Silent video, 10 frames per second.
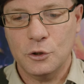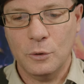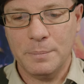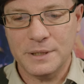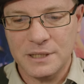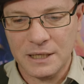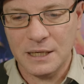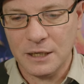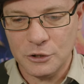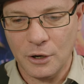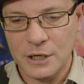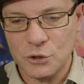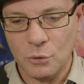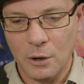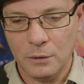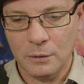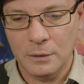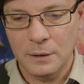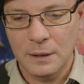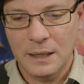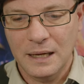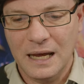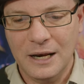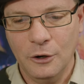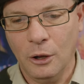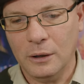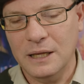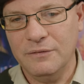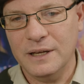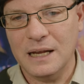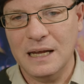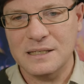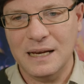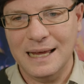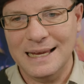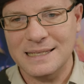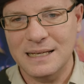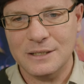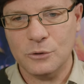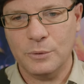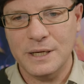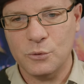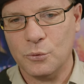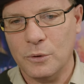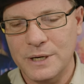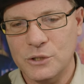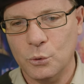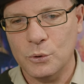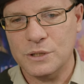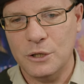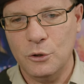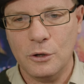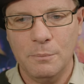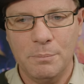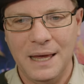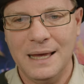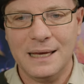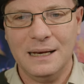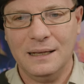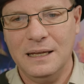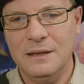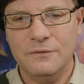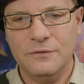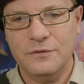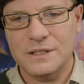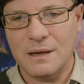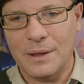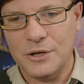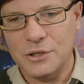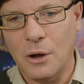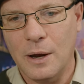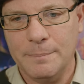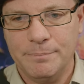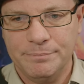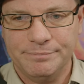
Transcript: to a particular dice roll, and not leaving it as an asset or resource that you can bank and leave for some other time.